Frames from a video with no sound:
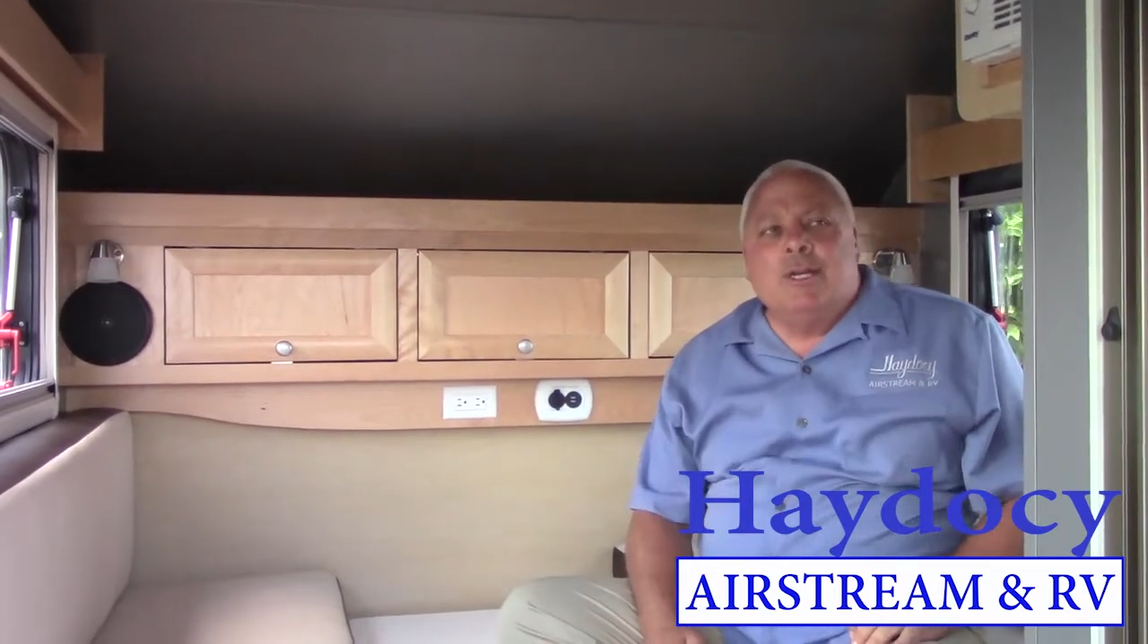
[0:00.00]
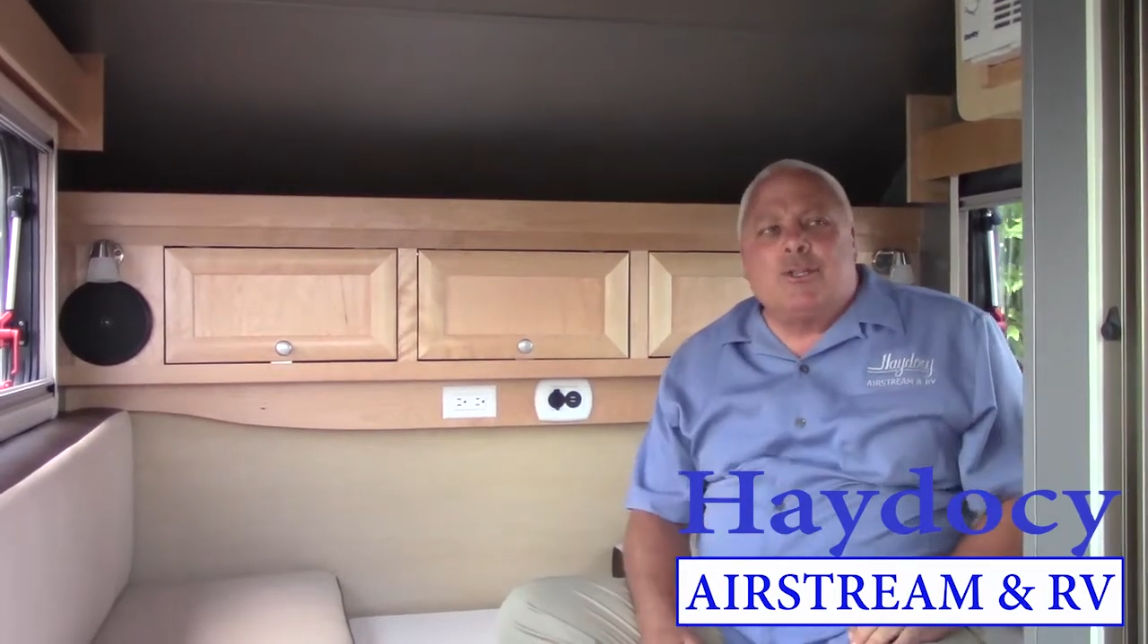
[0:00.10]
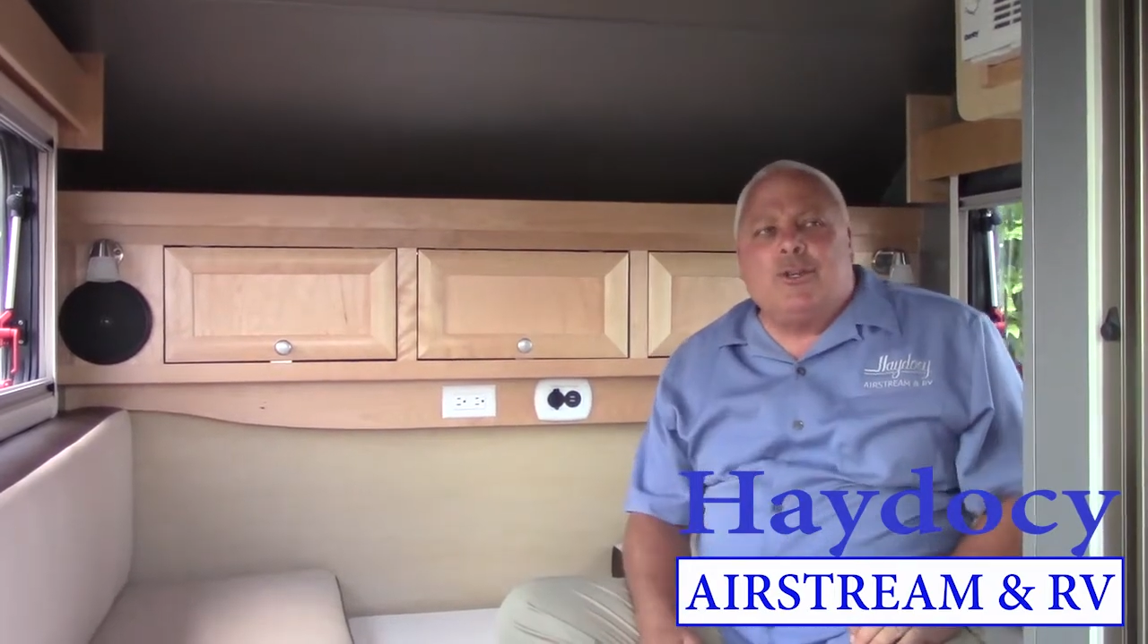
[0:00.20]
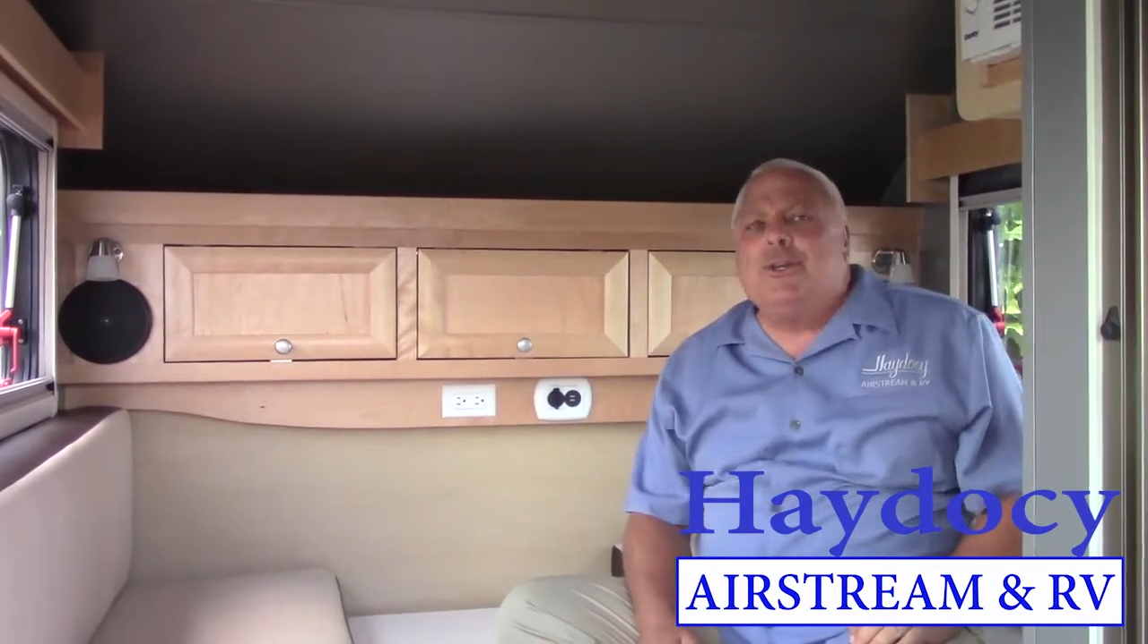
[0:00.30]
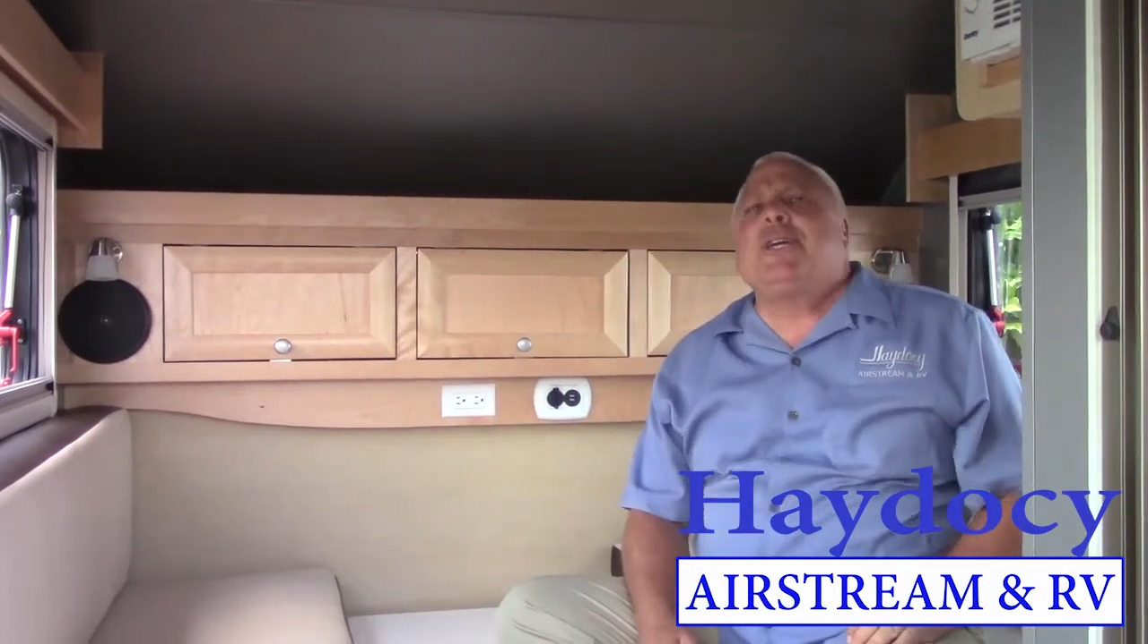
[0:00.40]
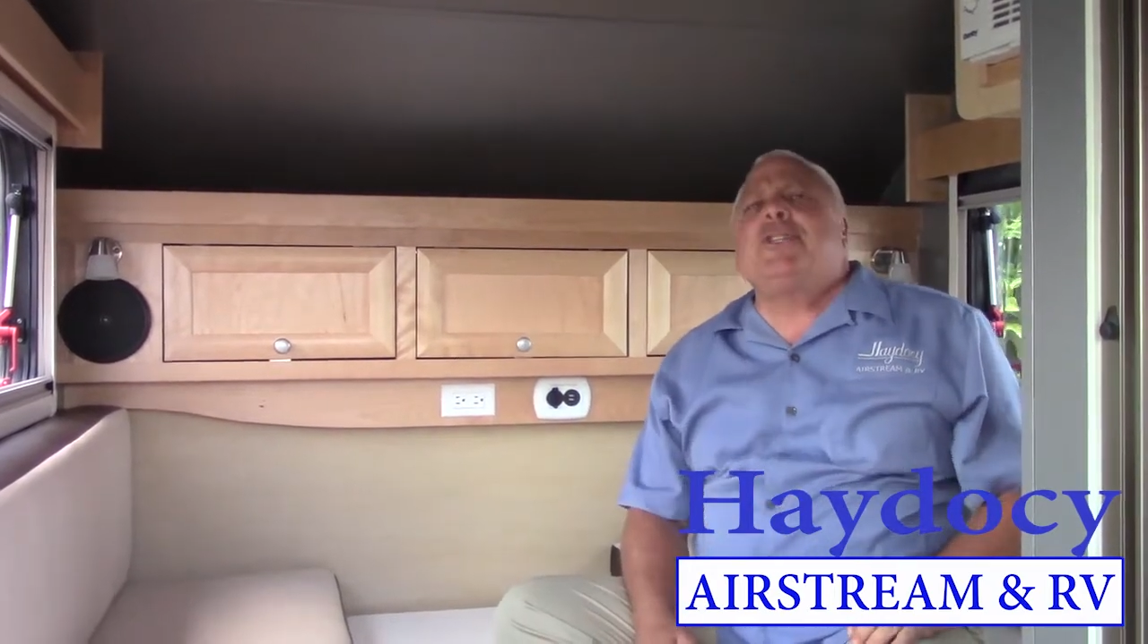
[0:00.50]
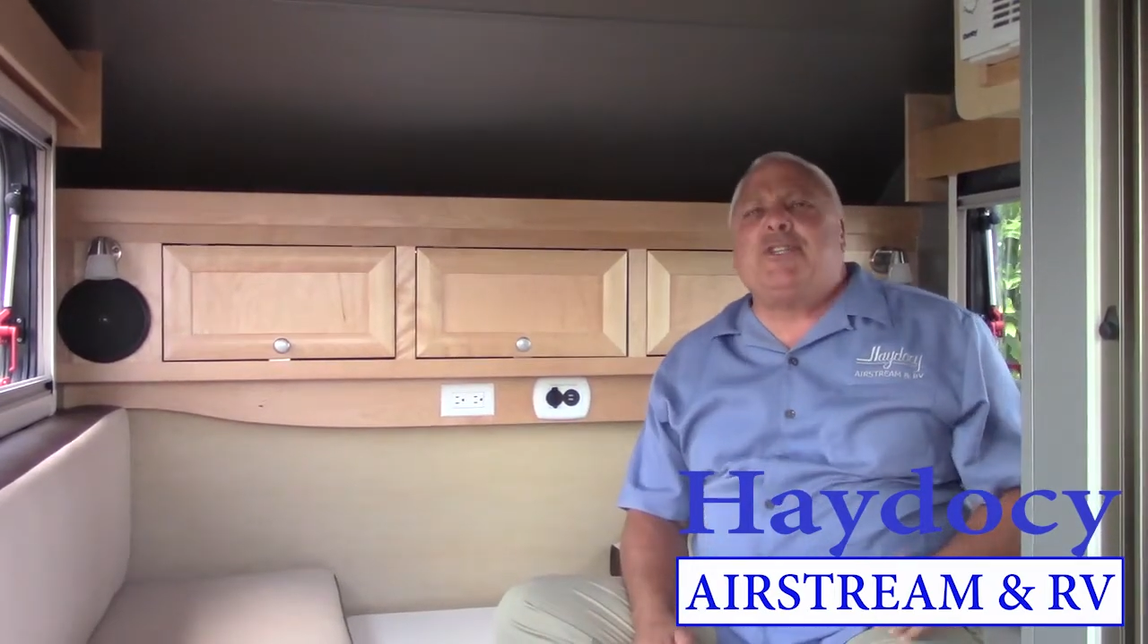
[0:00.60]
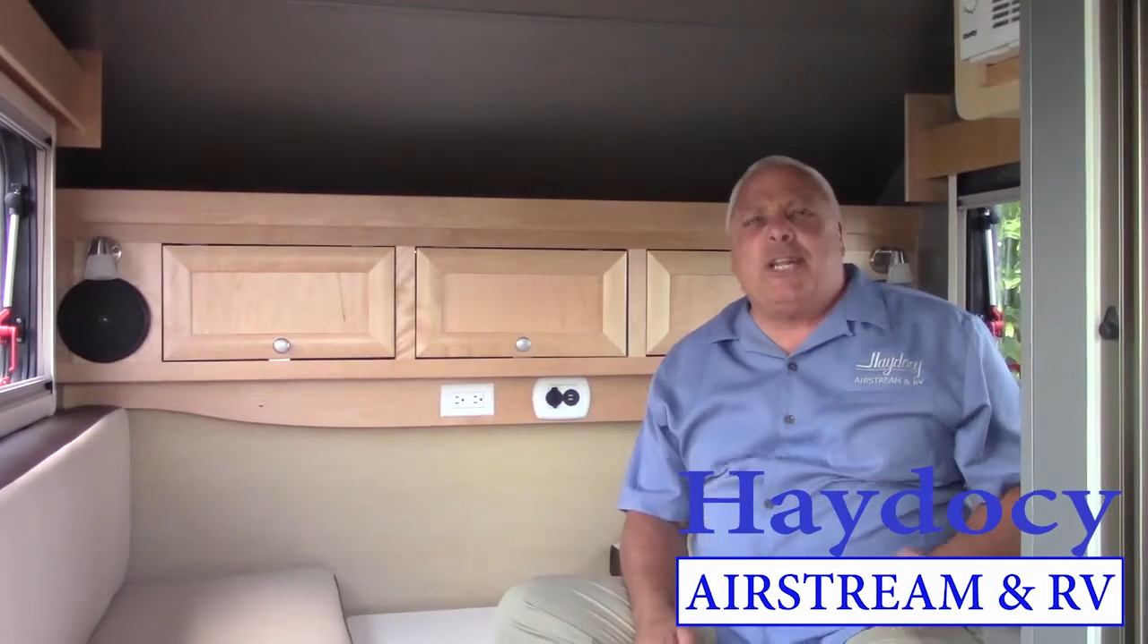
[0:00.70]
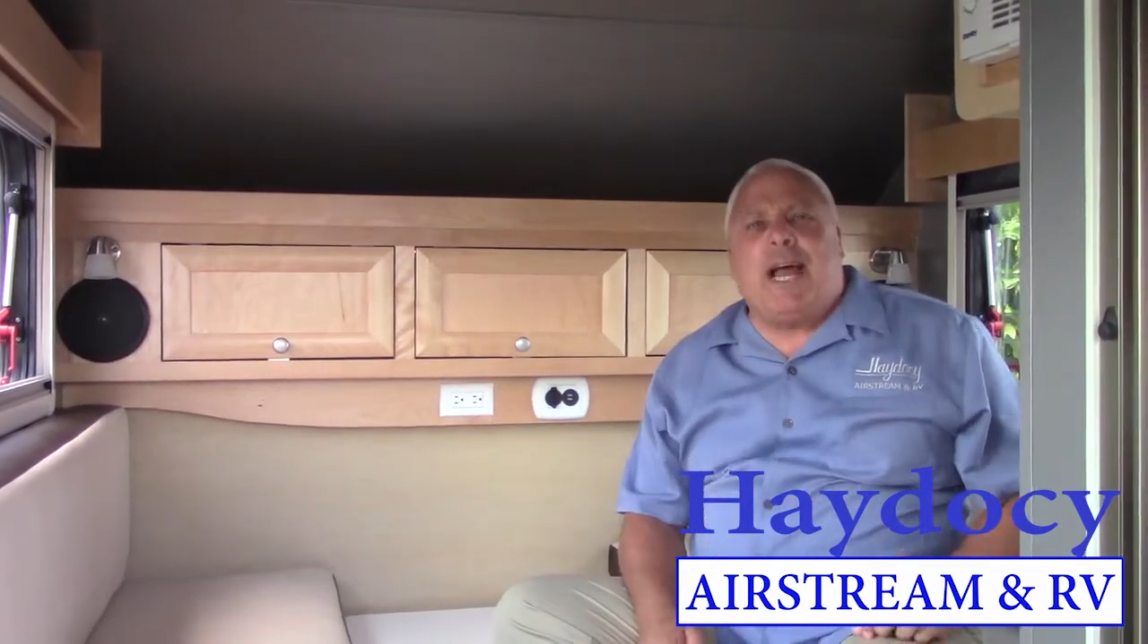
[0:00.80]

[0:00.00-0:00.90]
so you can sit